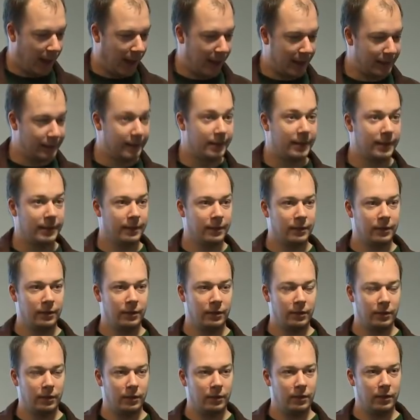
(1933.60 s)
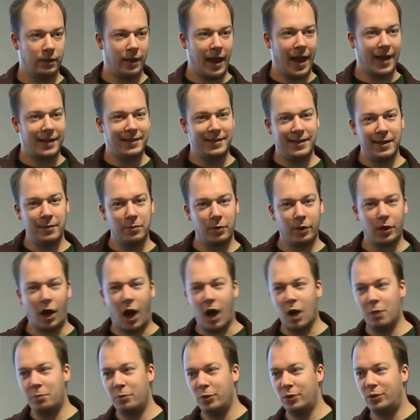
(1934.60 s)
And Xdebug
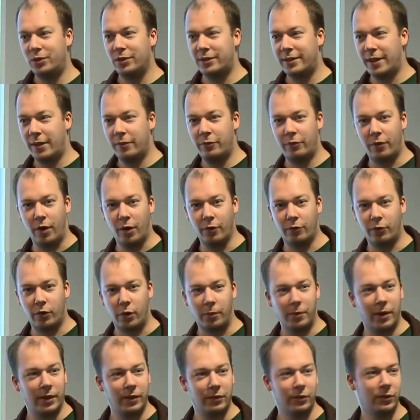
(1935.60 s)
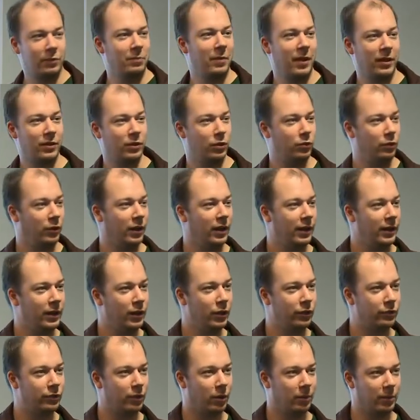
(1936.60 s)
outputs the same file format, which makes it really
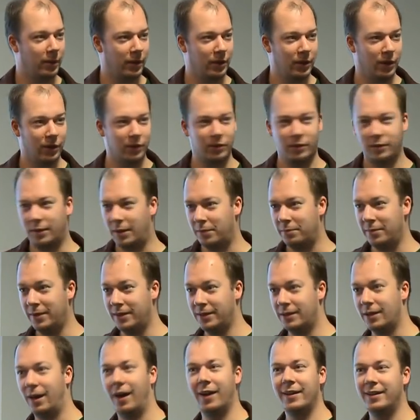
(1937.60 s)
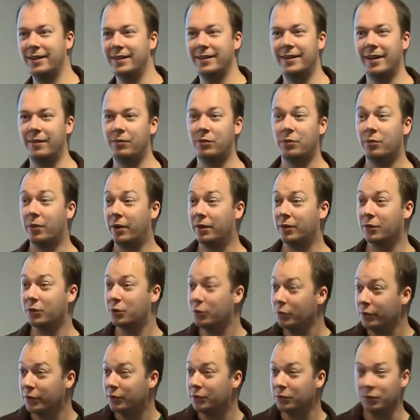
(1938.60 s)
useful because that means I didn't have to write a
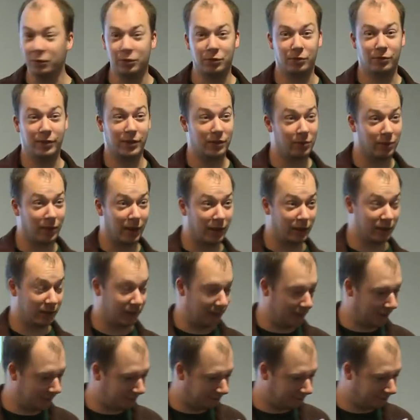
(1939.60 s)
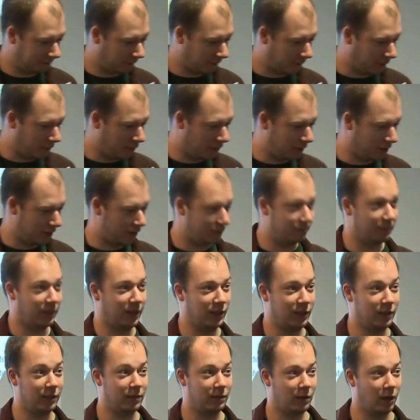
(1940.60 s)
GUI tool to visualize it which
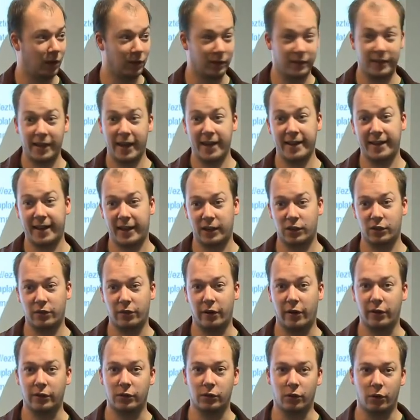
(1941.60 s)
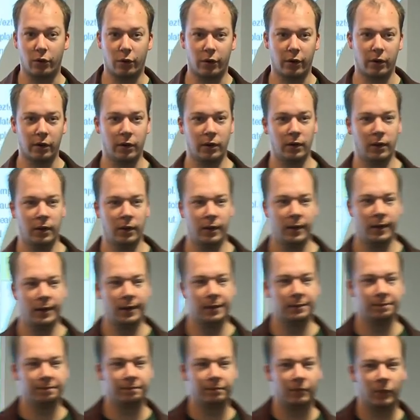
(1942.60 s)
is called KCachegrind or
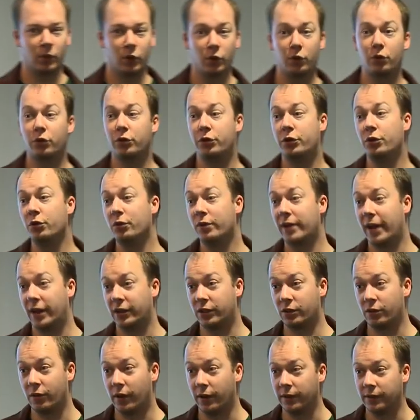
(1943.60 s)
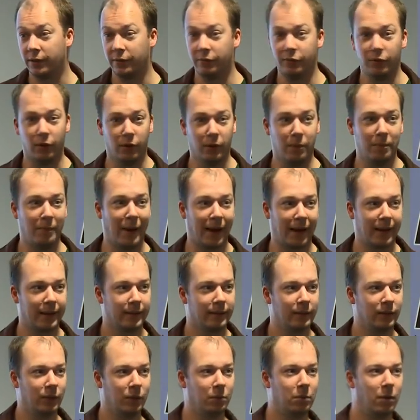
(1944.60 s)
QCachegrind if you're on a Mac.
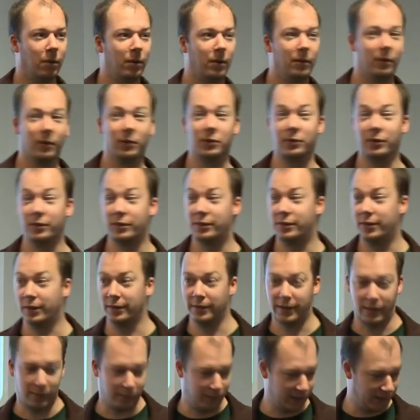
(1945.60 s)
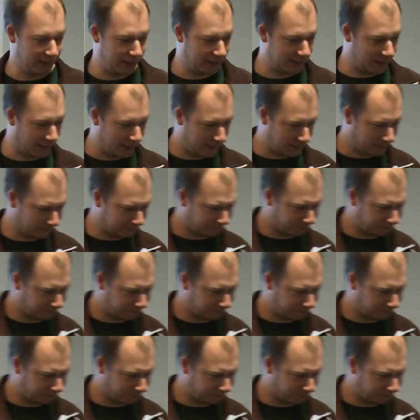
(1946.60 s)
You probably want to install that one instead.